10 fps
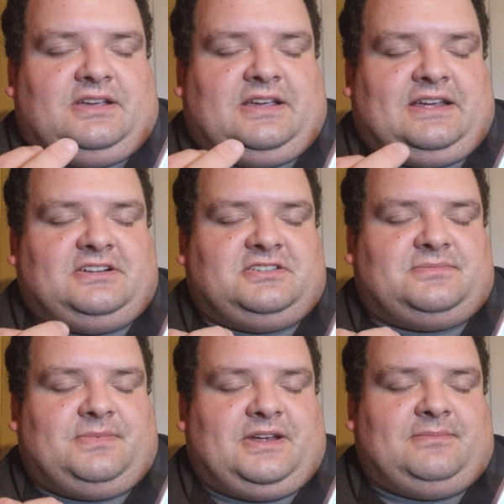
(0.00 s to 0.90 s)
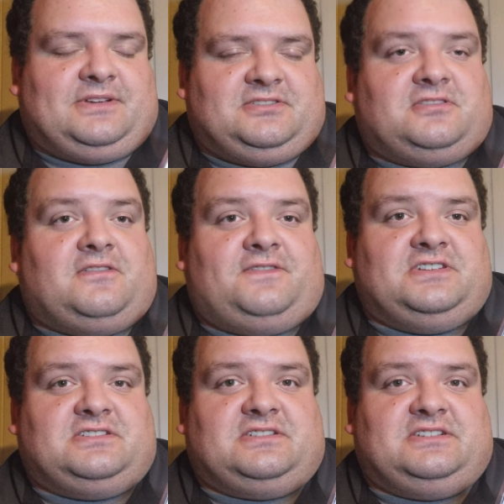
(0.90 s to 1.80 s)
It just made me so
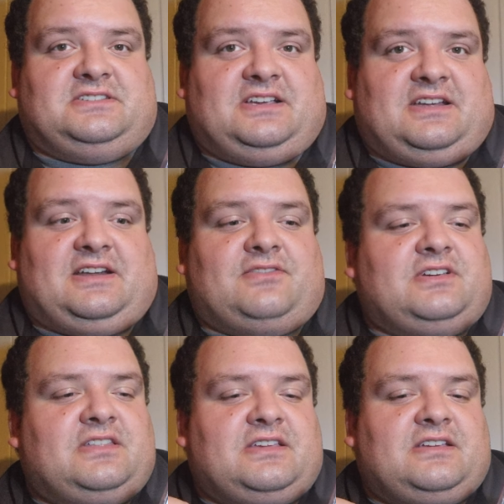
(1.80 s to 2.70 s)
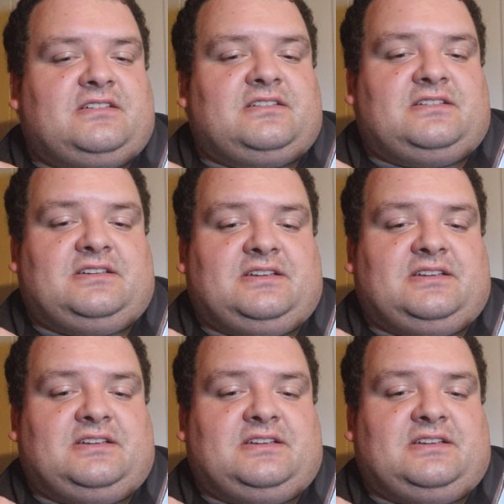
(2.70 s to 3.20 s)
physically sick and everything.